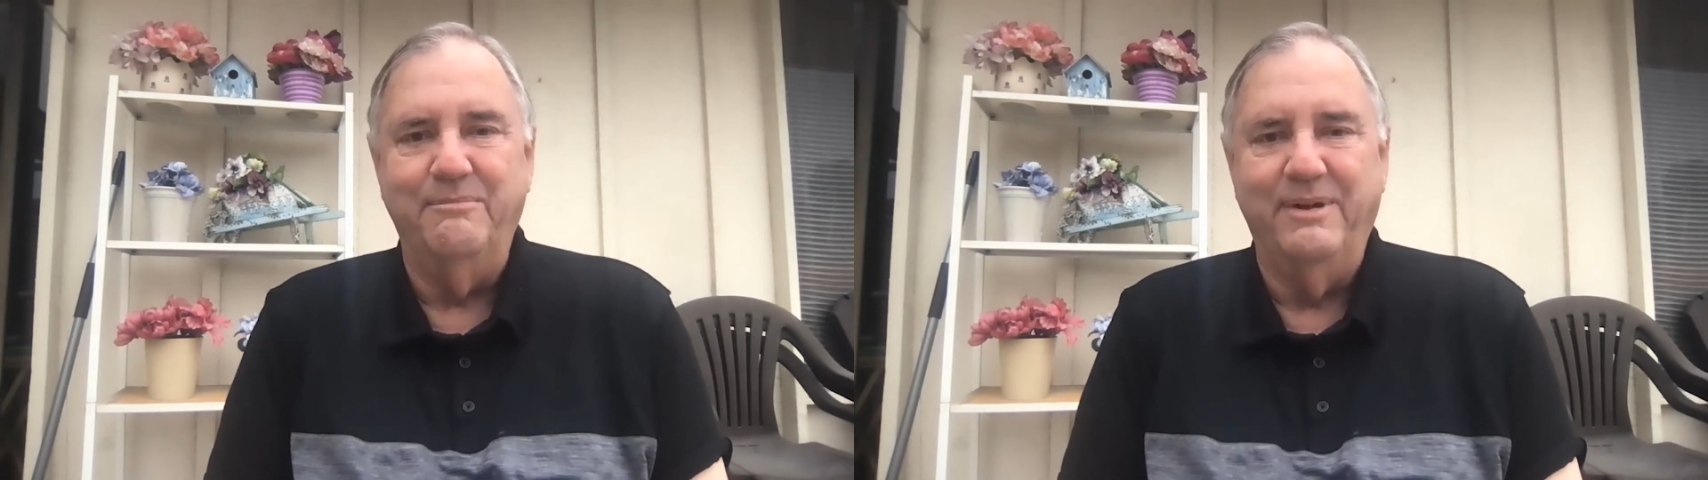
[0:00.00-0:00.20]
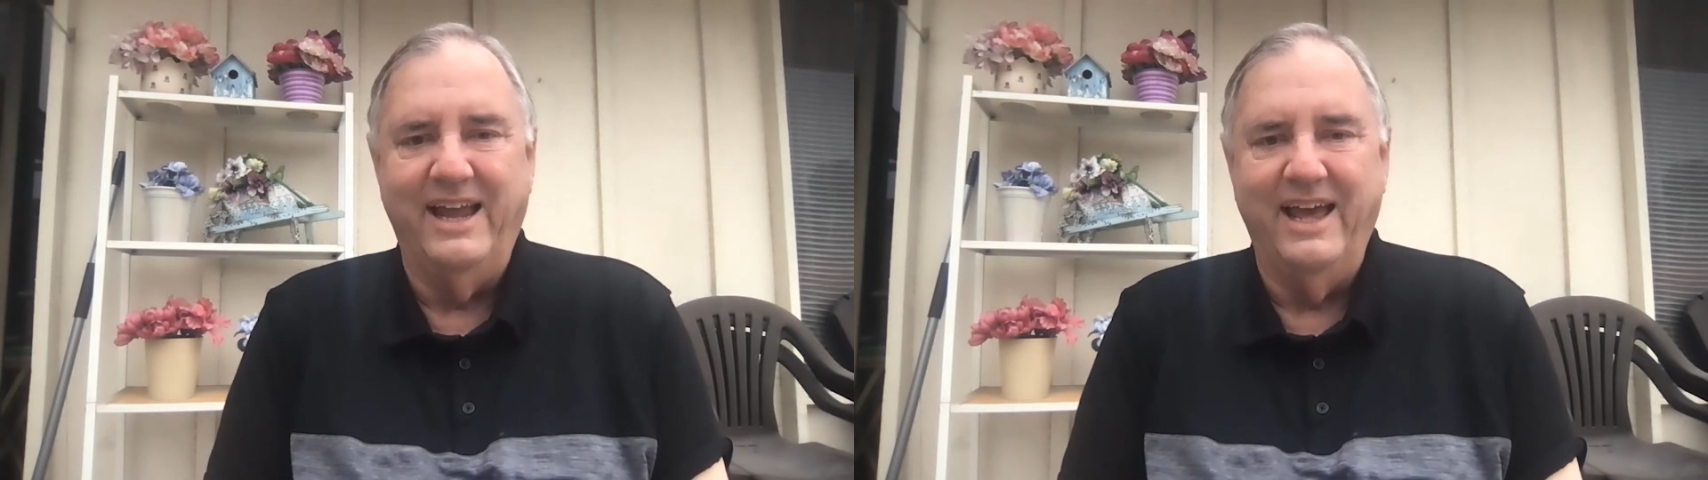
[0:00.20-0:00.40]

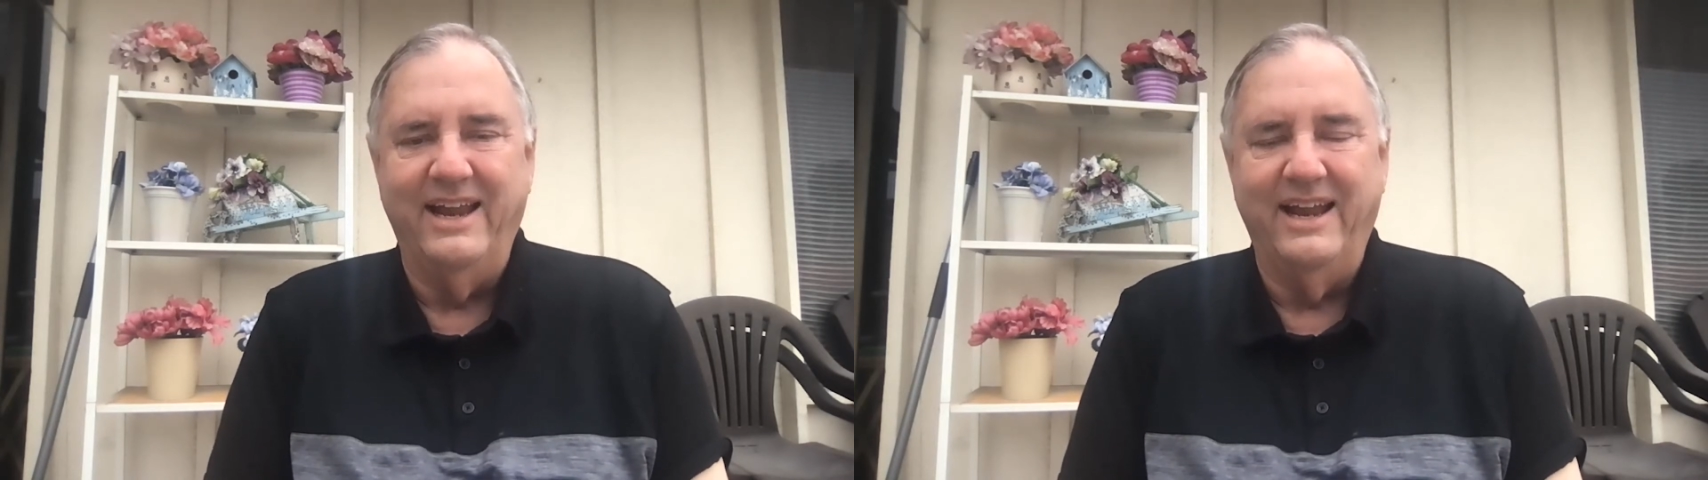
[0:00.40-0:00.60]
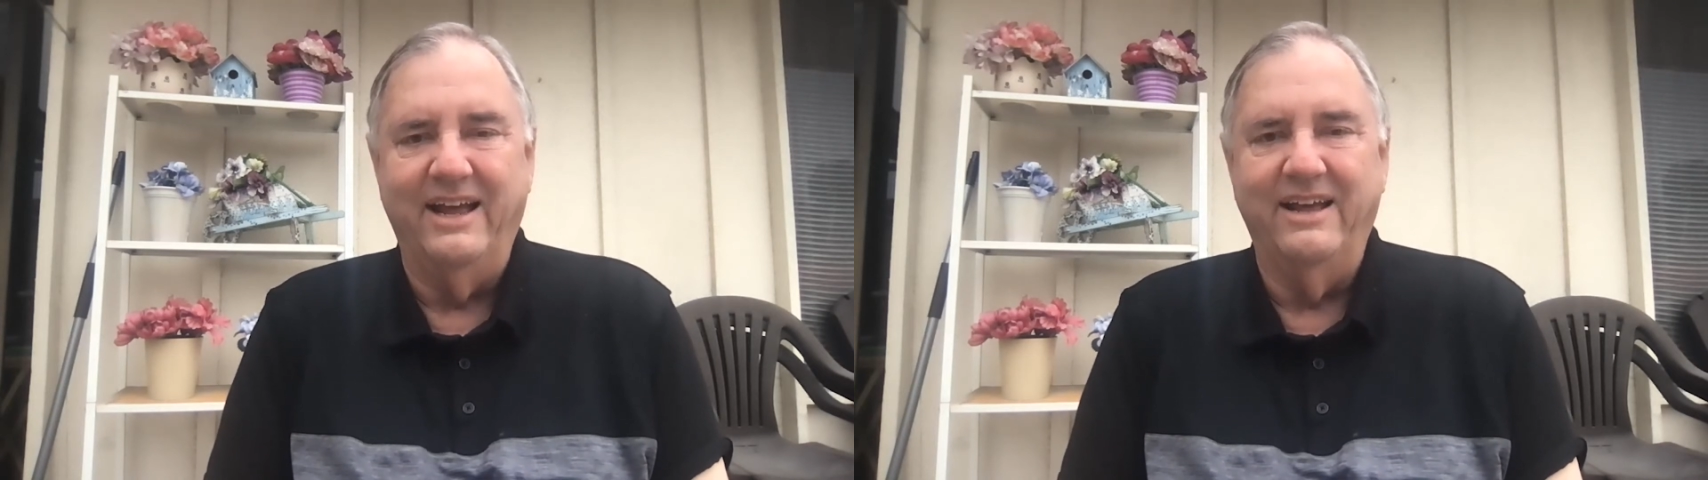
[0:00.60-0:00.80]

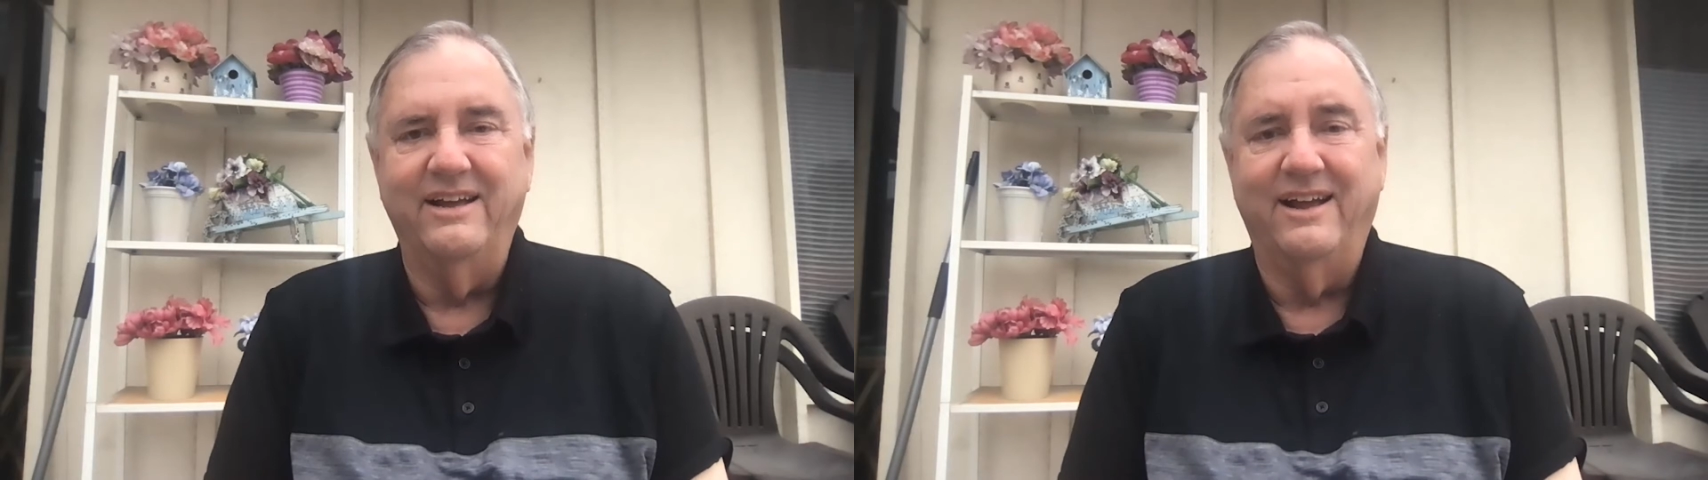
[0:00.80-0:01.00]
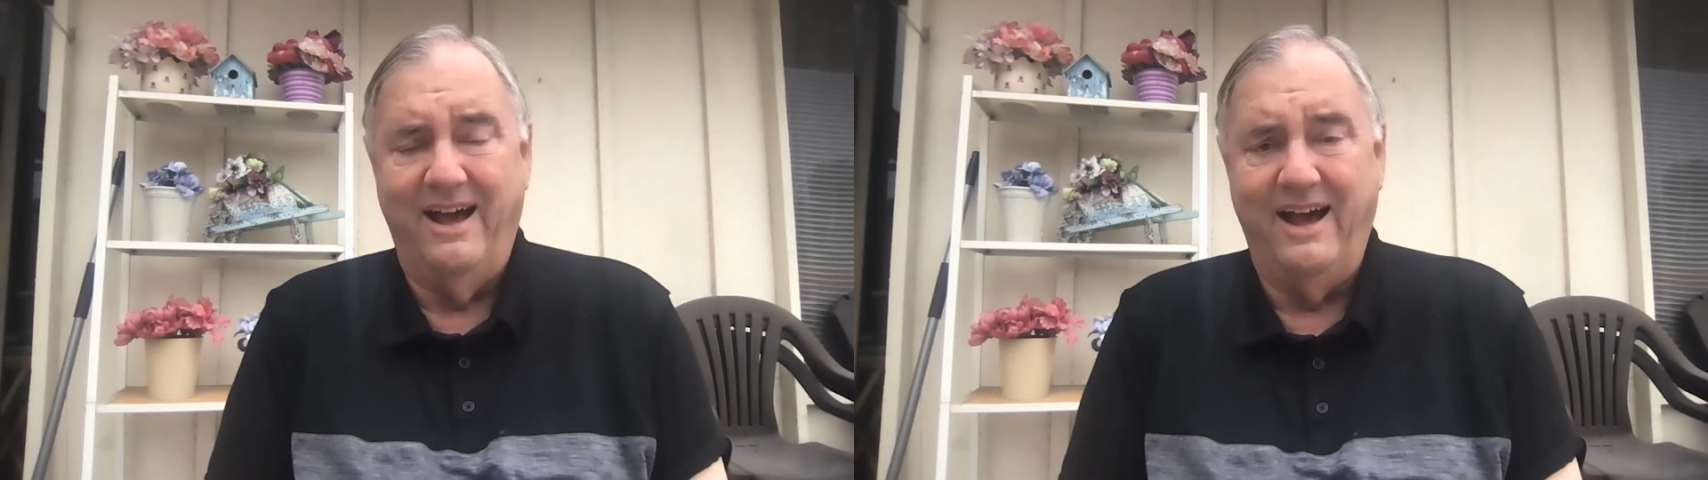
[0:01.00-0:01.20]
beginning,
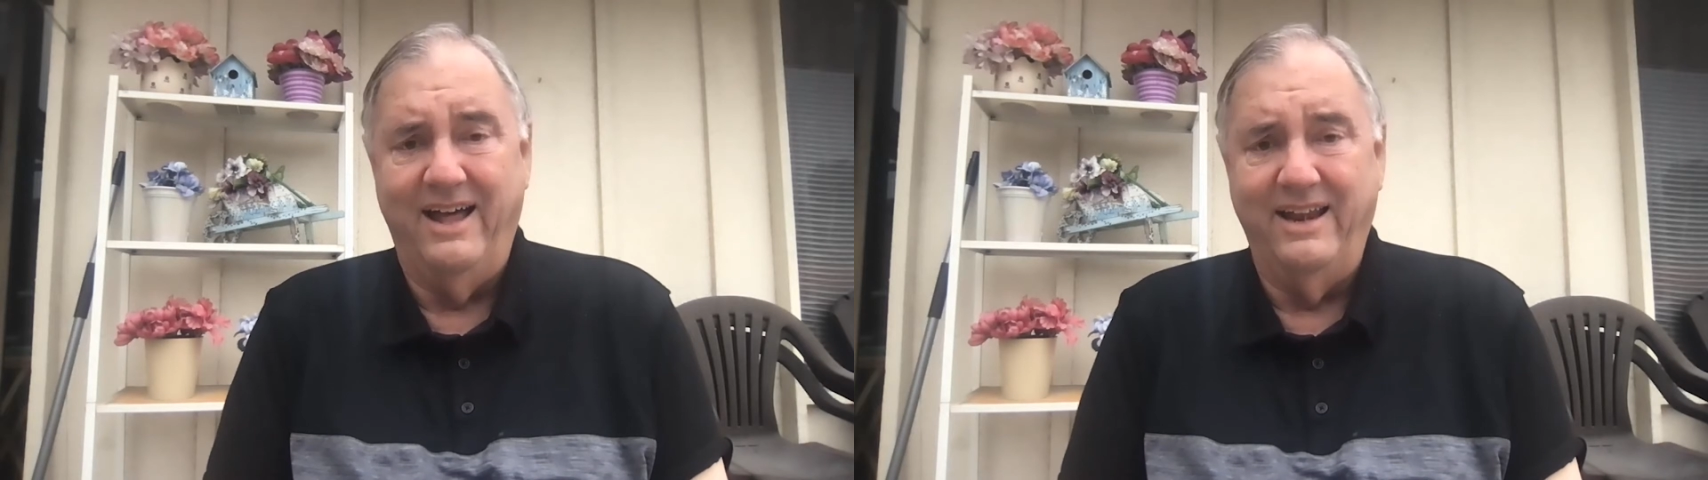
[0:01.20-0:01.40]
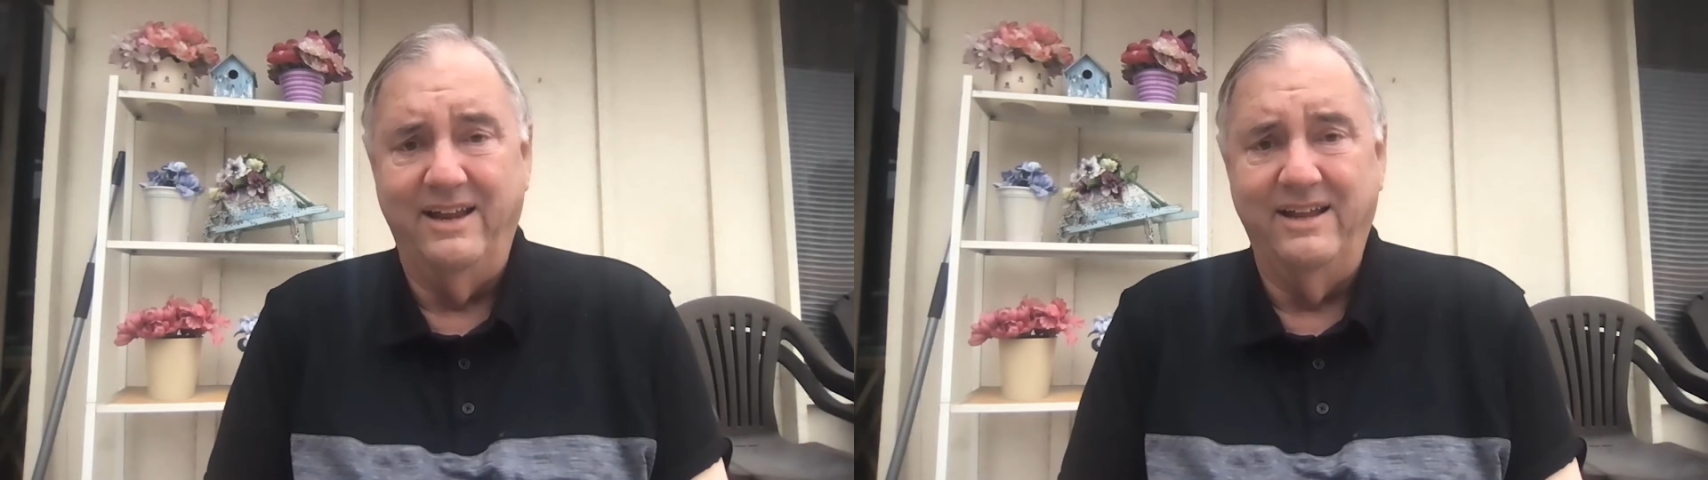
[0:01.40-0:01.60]
God